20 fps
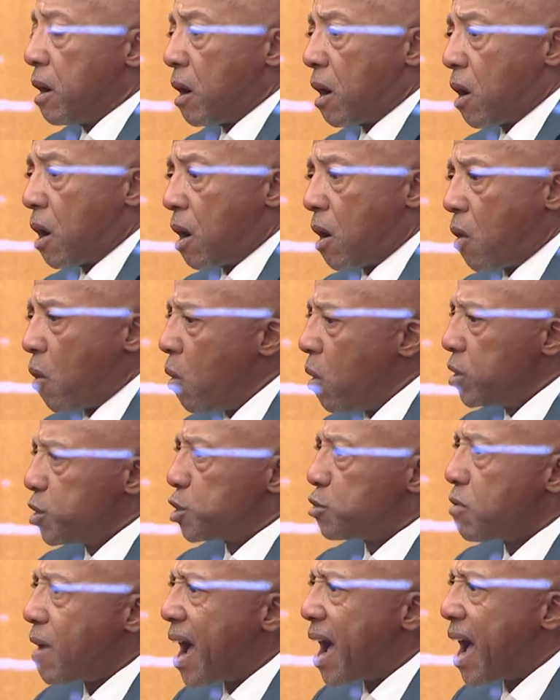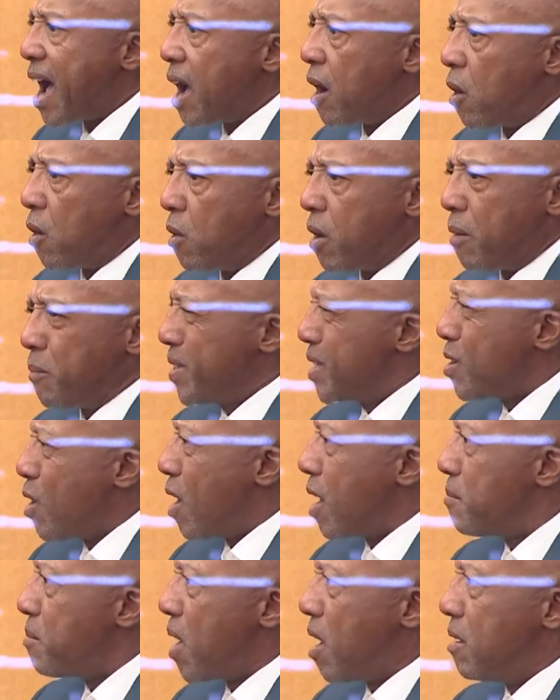uh, on trial, we
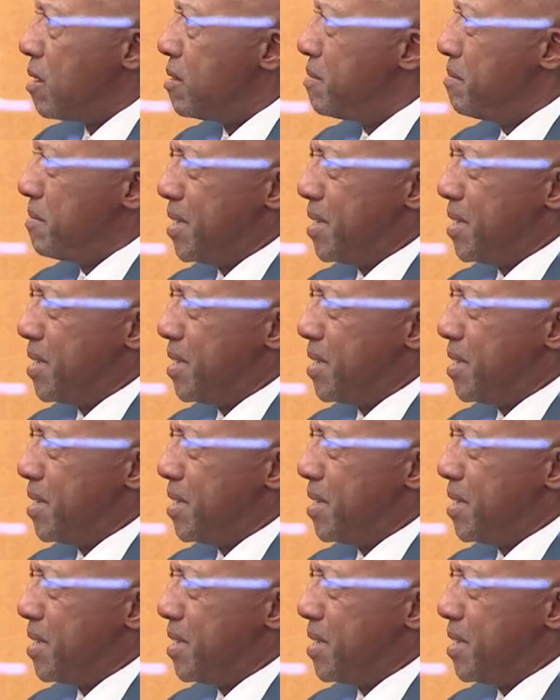talk about